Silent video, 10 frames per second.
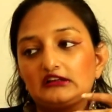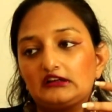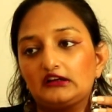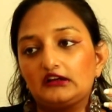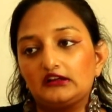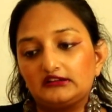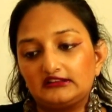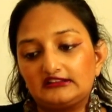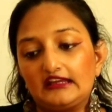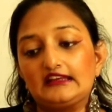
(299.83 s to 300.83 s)
all
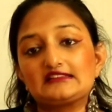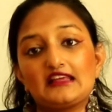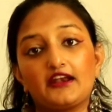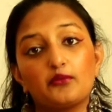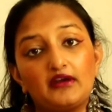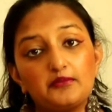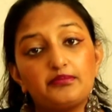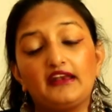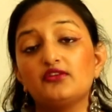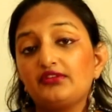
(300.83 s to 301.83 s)
the things
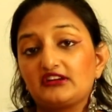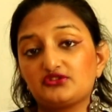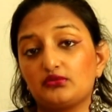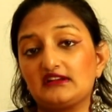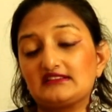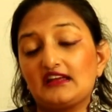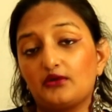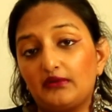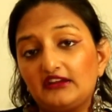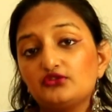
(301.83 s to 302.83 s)
that are very benefic
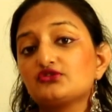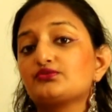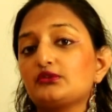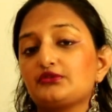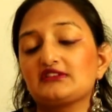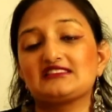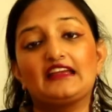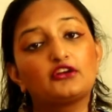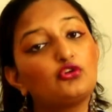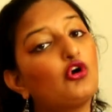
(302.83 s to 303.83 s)
to us, that are very useful to